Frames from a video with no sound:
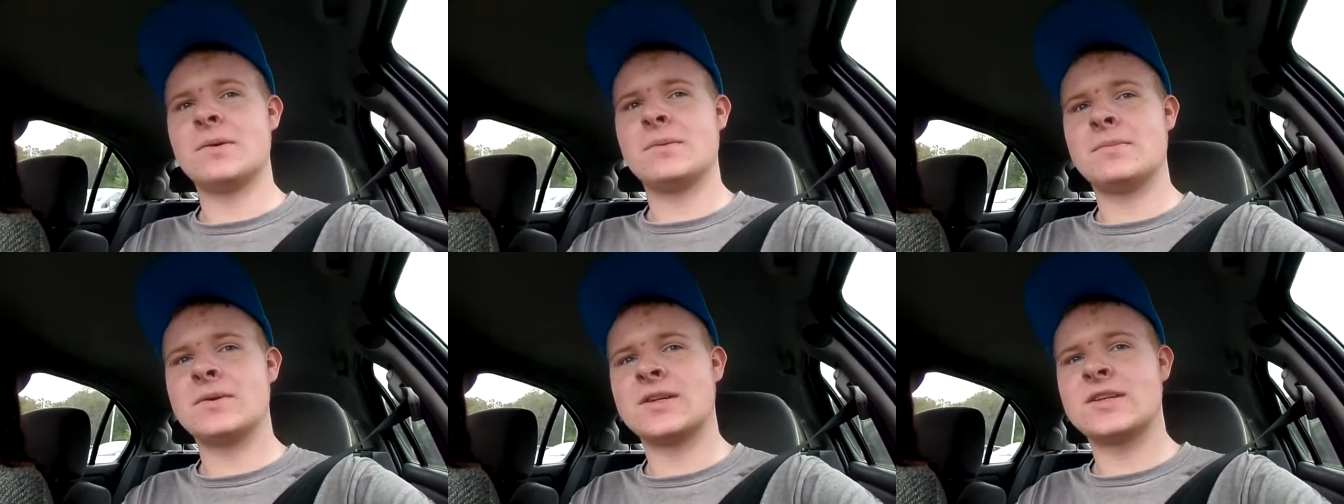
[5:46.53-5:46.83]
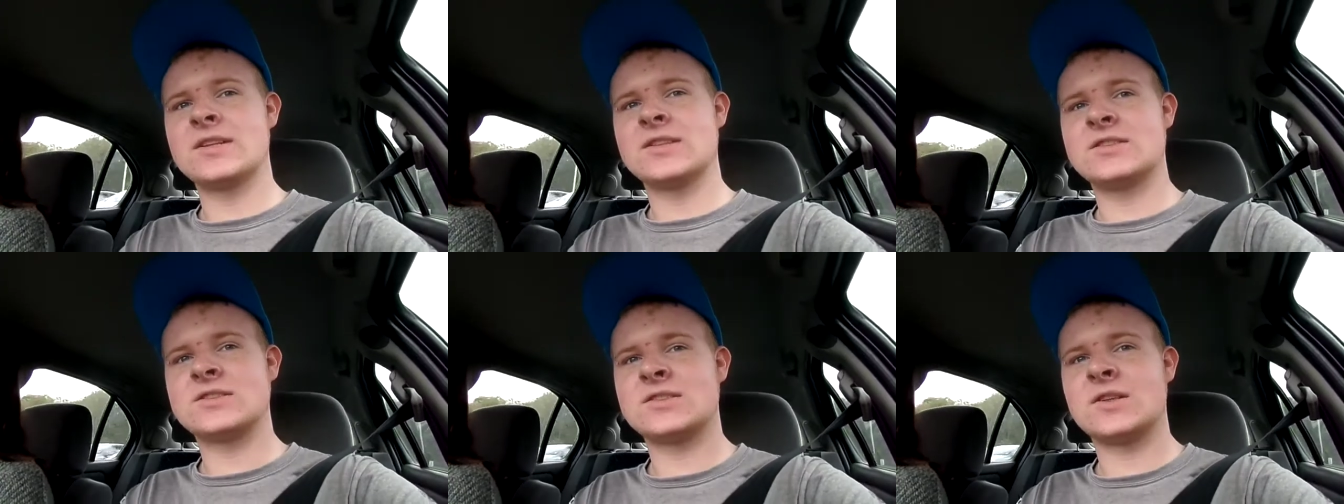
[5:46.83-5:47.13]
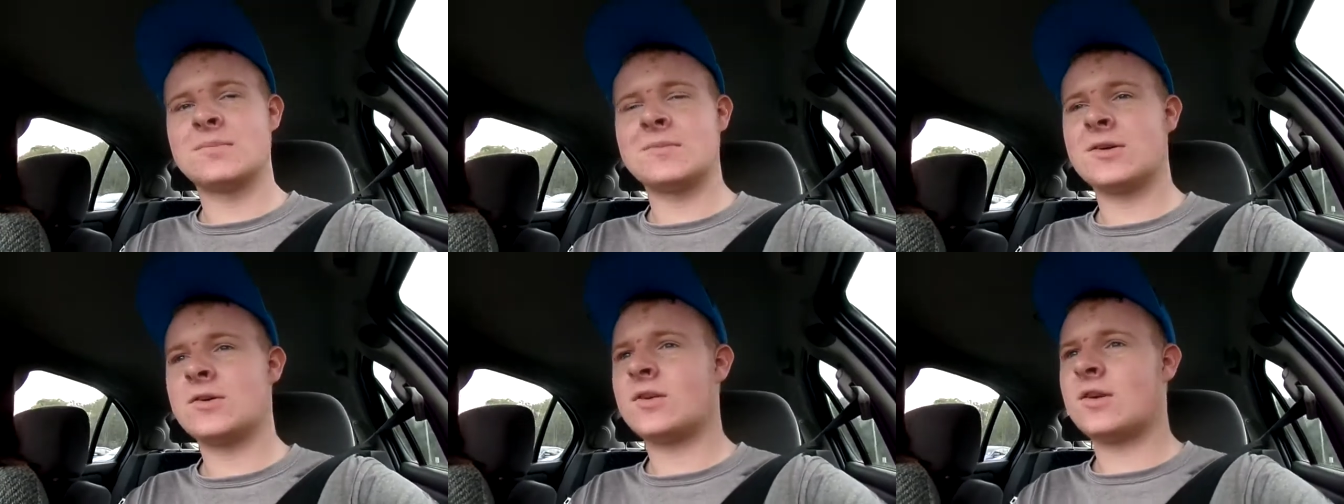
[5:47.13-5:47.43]
because
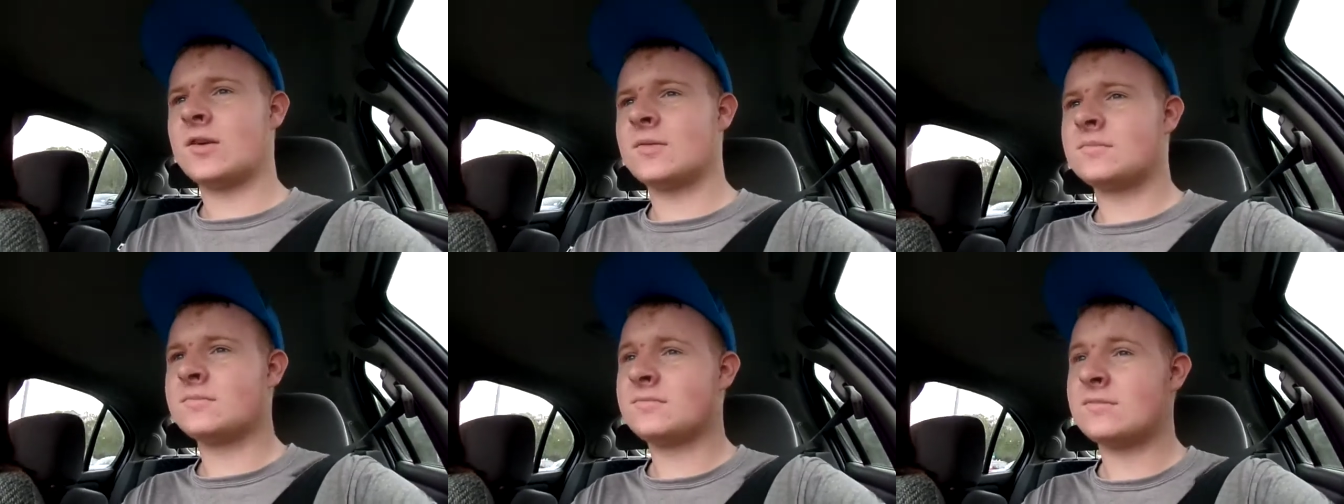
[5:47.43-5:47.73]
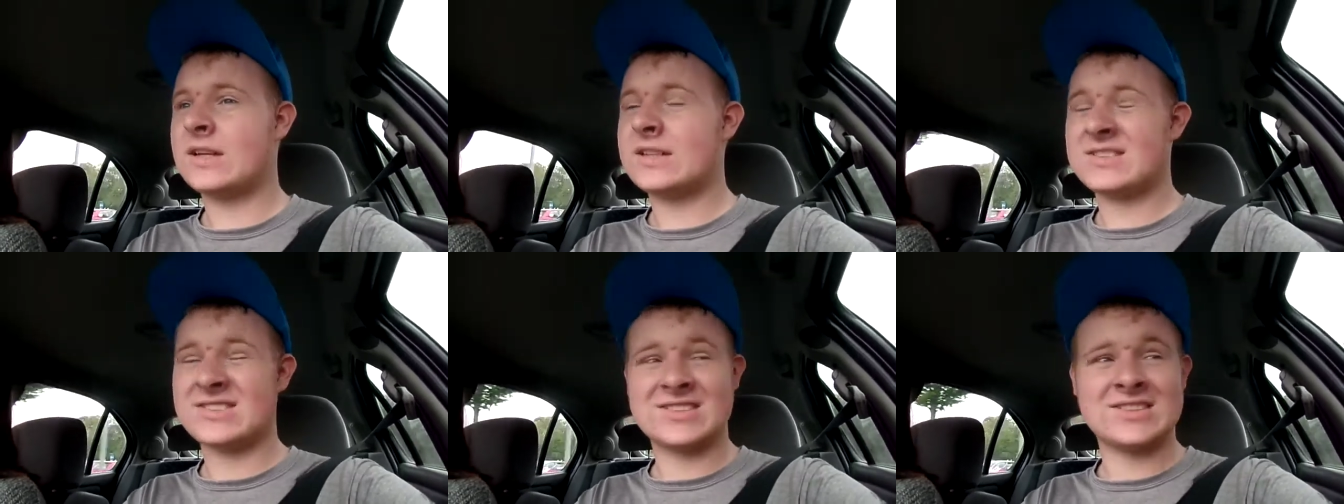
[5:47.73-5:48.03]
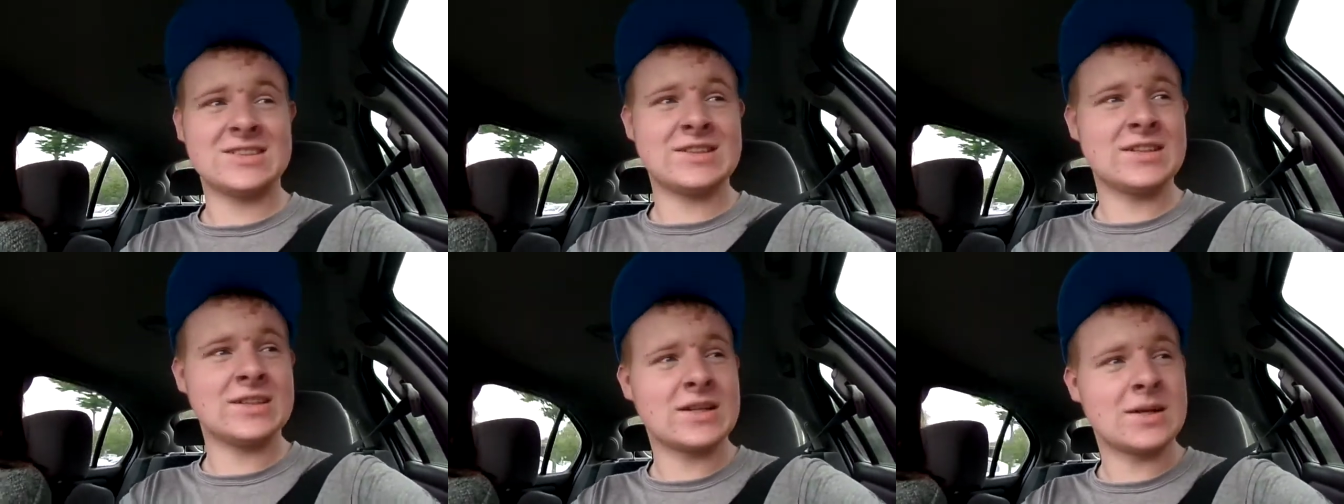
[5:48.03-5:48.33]
I'm as I
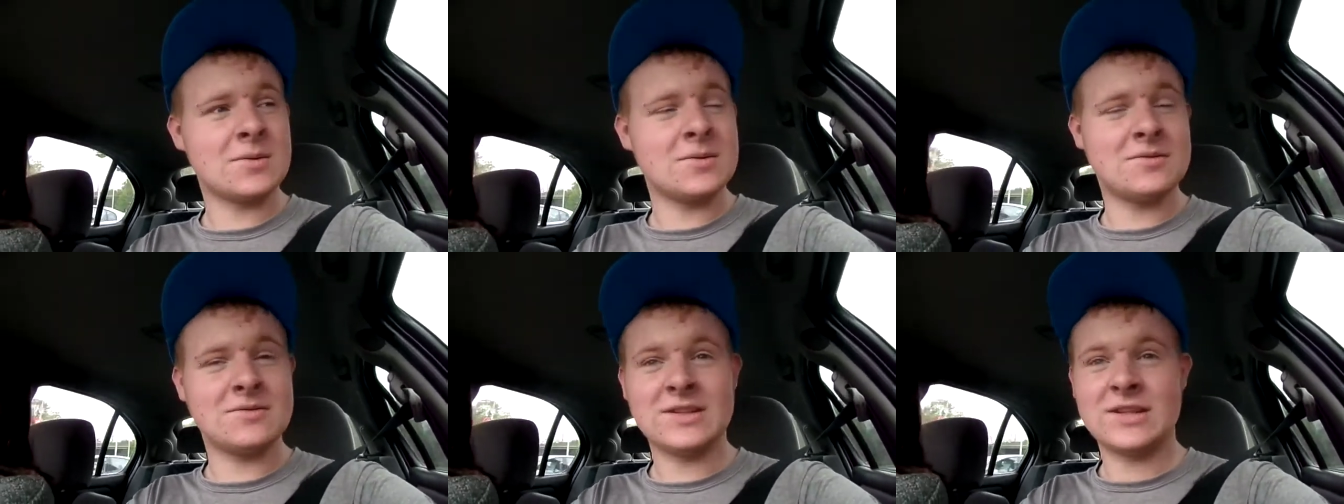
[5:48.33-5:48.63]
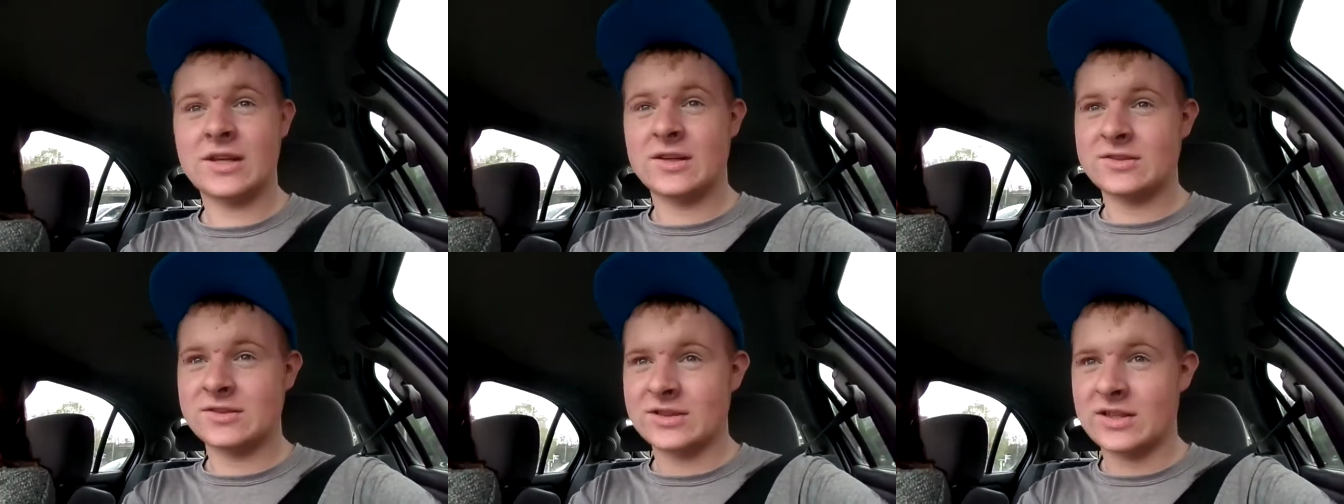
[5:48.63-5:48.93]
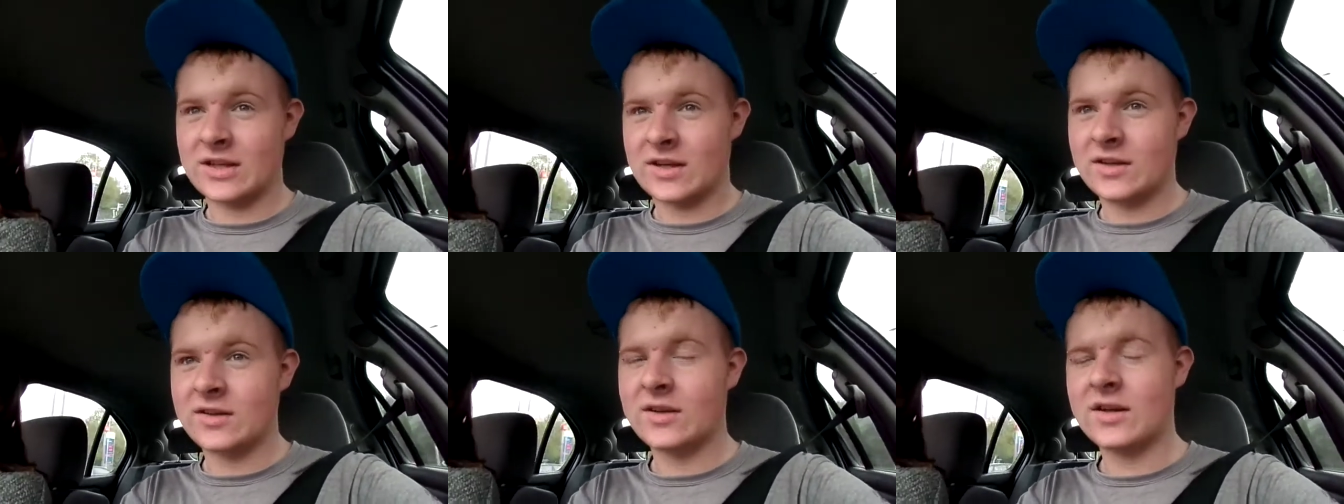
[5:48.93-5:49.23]
said in a couple of videos
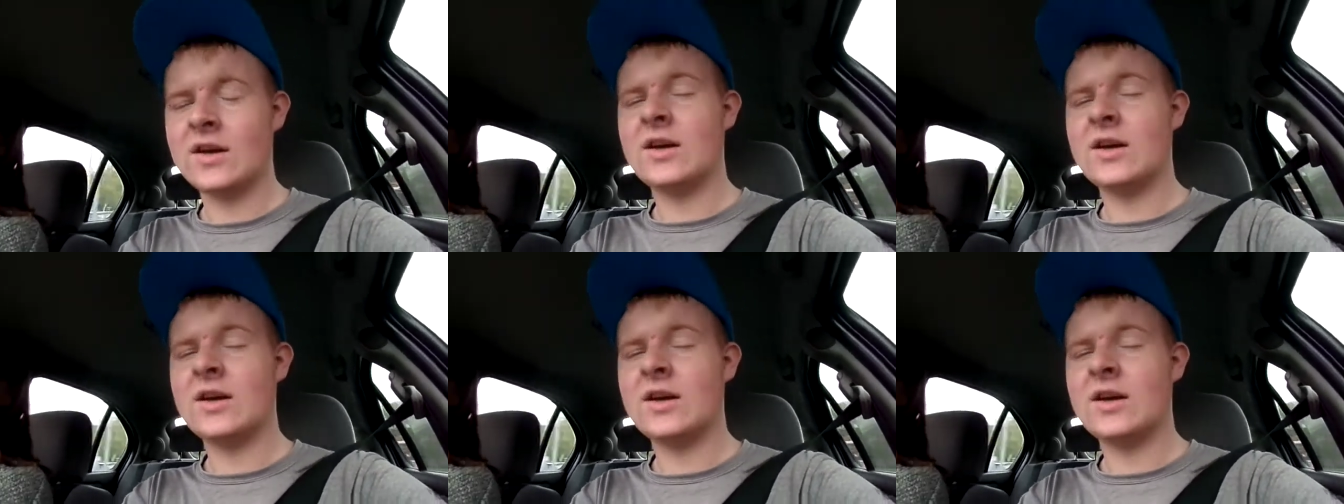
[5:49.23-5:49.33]
ago,